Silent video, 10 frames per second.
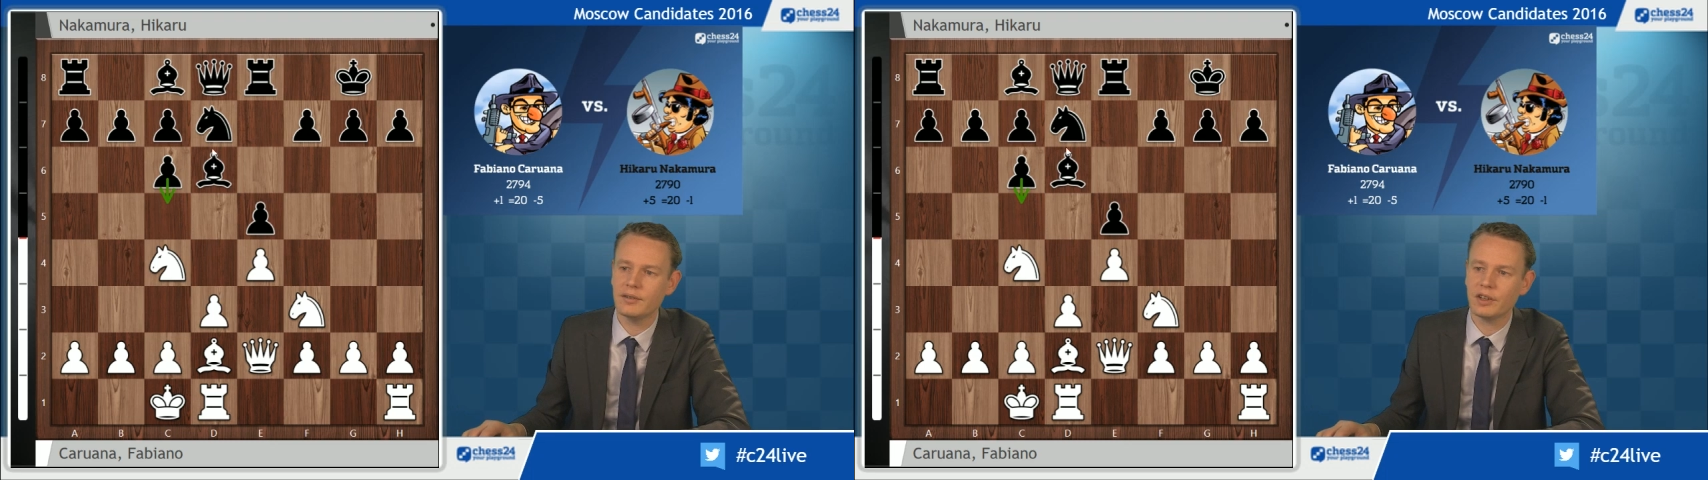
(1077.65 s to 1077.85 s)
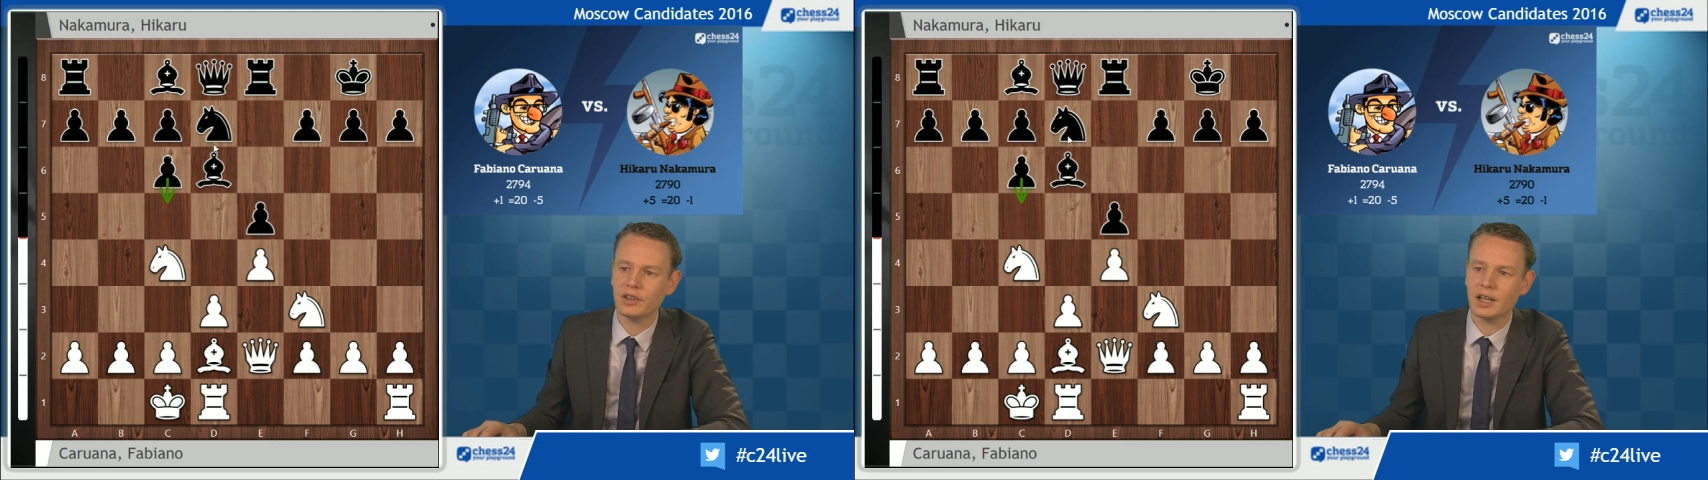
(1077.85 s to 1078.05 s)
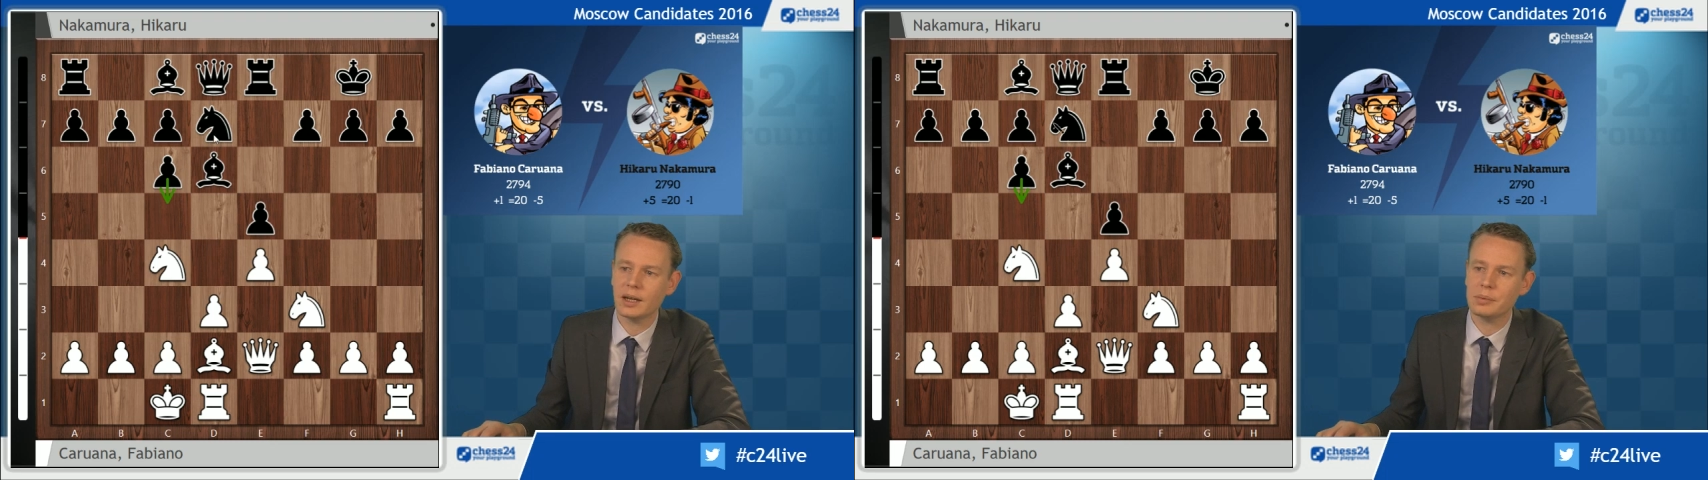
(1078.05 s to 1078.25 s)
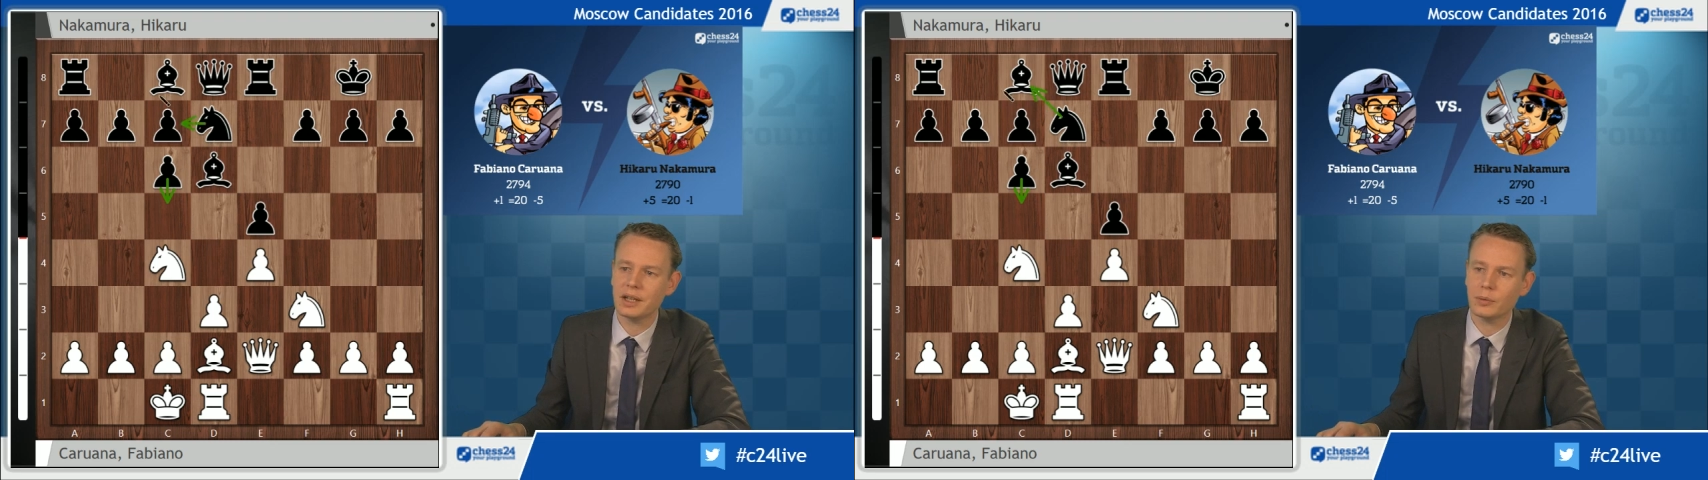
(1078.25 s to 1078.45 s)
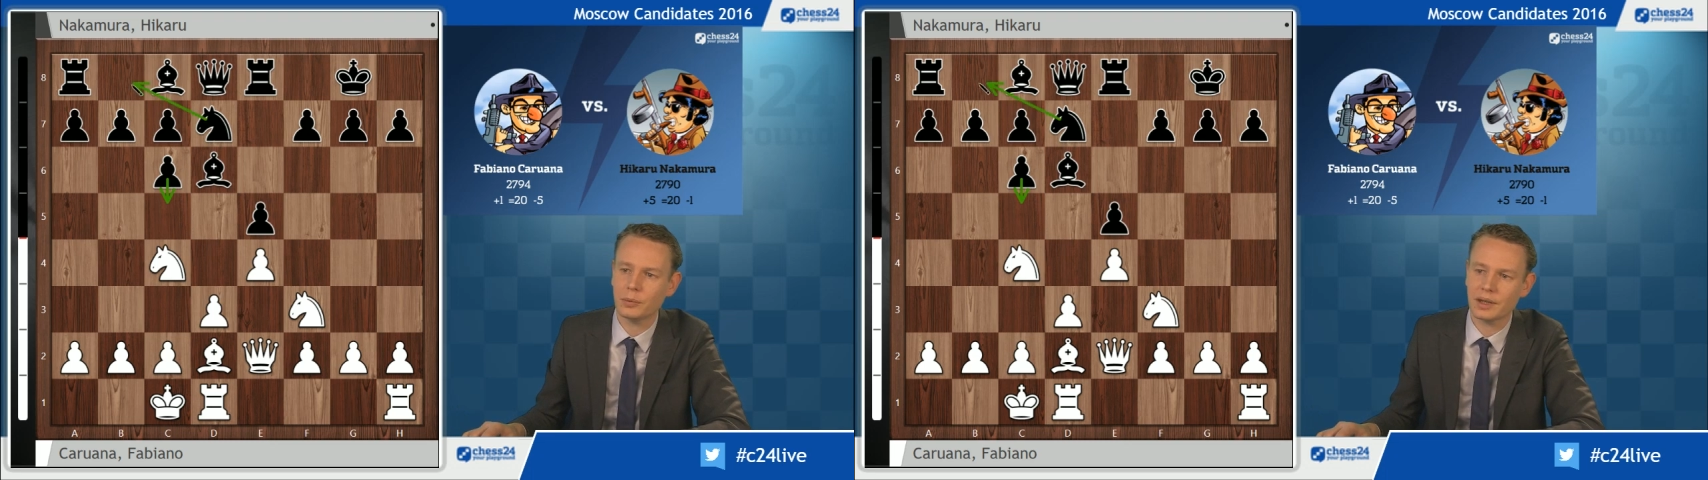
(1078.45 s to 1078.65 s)
Investigate
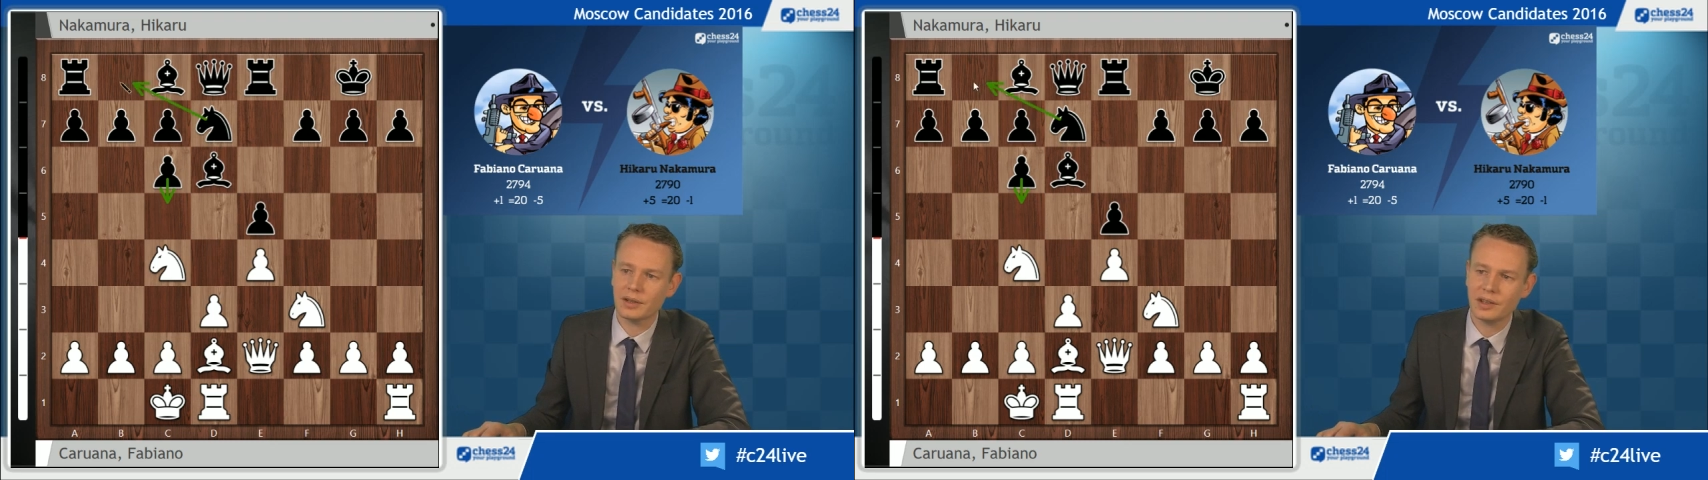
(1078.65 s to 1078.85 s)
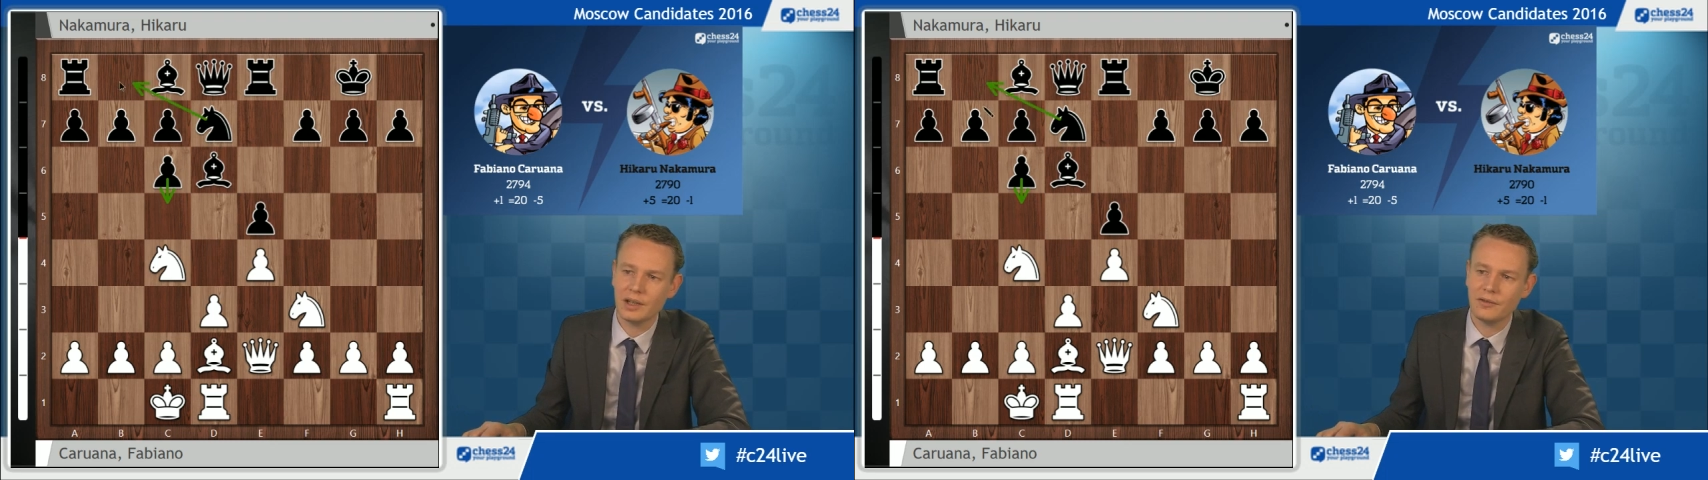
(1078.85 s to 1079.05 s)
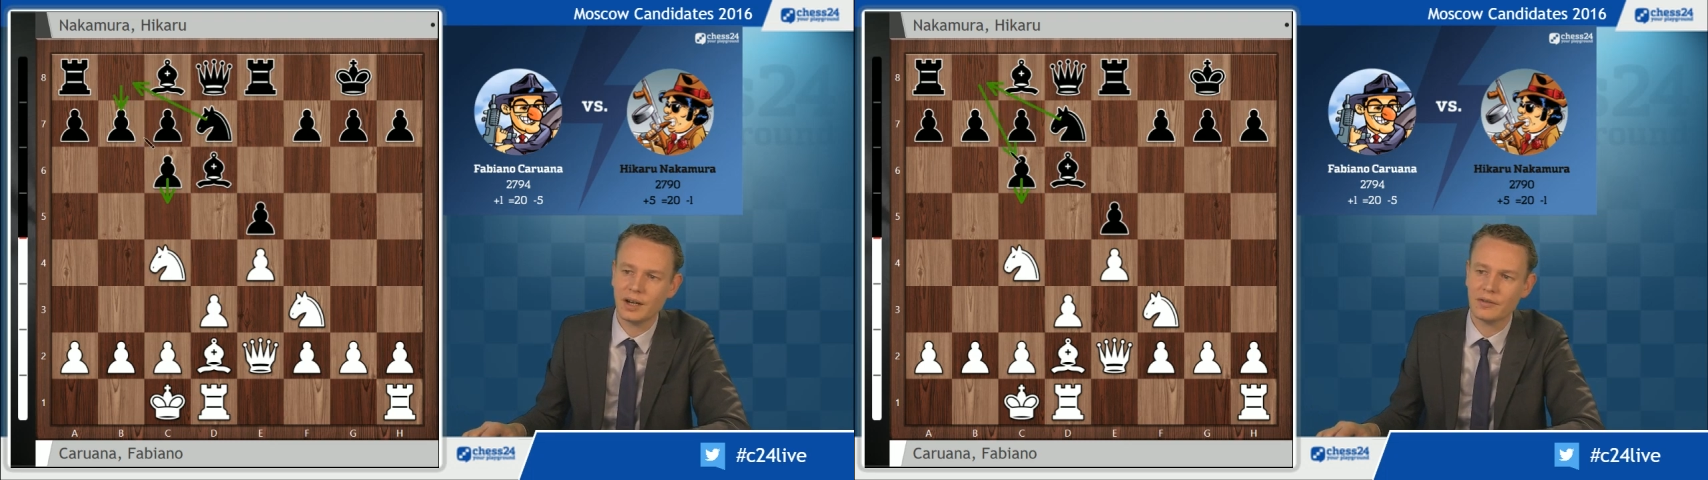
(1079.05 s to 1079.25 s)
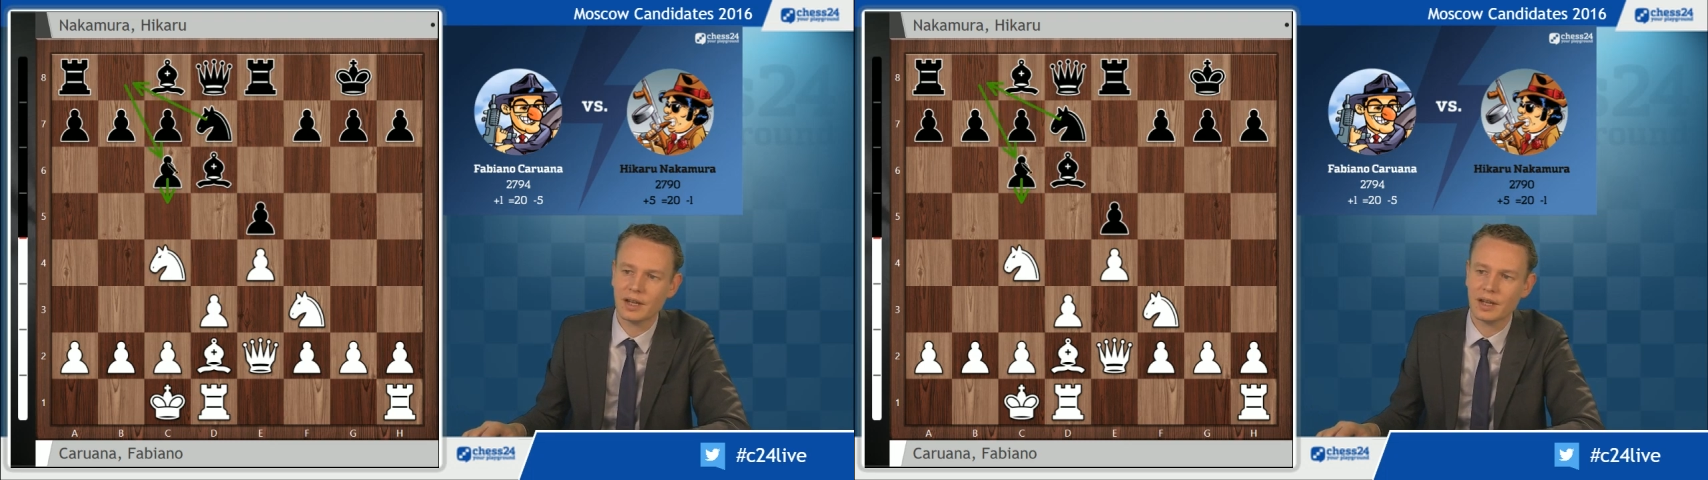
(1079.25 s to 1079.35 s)
plans with c5,